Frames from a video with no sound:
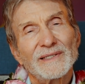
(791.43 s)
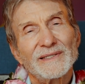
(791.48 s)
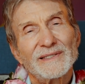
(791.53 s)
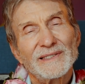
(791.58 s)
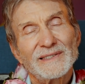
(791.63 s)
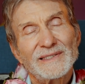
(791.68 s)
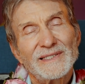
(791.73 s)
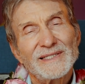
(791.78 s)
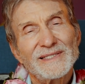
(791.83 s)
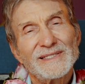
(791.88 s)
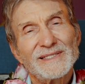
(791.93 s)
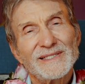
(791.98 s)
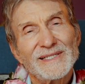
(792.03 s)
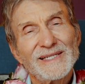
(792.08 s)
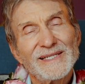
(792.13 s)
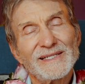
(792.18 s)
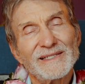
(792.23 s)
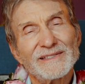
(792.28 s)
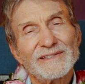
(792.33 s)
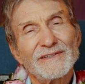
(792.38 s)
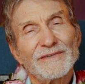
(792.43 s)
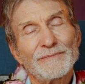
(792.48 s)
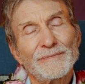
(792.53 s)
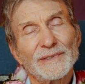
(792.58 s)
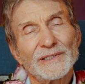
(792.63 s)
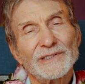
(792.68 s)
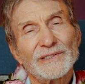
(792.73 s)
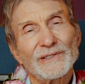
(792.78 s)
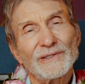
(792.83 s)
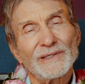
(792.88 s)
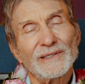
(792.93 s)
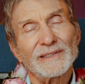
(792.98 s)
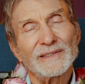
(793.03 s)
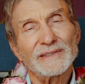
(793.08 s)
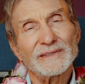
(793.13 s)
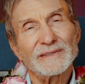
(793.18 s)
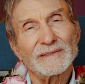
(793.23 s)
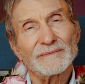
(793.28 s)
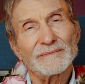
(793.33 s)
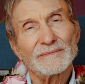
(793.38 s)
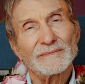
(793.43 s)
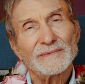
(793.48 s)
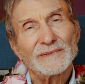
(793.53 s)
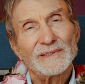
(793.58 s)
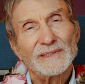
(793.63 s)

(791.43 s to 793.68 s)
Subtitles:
The disease of materialism.